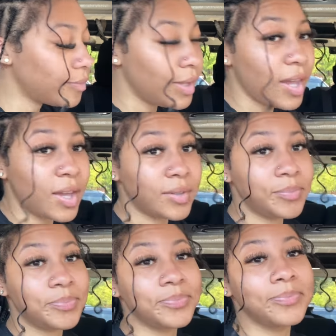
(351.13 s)
Yeah.
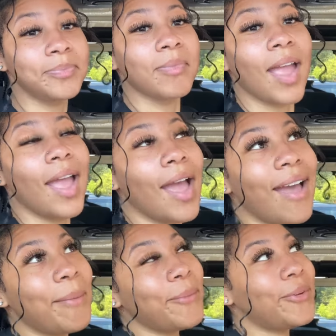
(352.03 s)

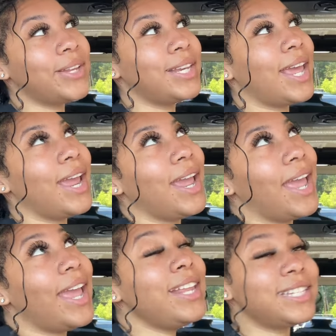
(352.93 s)
I'm on day
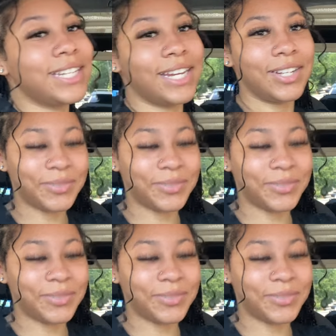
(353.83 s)
8